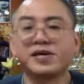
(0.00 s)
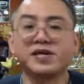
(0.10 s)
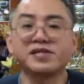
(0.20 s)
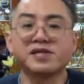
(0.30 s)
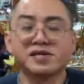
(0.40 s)

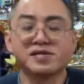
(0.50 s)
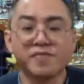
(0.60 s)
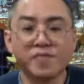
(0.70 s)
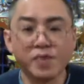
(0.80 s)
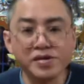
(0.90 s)
making
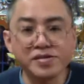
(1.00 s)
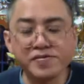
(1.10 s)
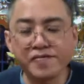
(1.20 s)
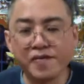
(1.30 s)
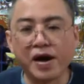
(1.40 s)
things
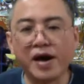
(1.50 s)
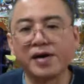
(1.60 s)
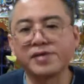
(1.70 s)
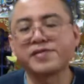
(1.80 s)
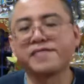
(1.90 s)
worse for
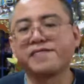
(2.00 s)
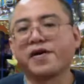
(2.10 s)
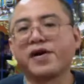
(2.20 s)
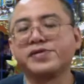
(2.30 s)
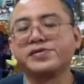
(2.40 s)
us and
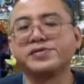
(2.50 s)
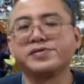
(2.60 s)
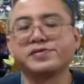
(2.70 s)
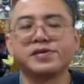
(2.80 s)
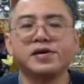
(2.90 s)
for
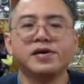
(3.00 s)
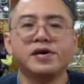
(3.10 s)
others.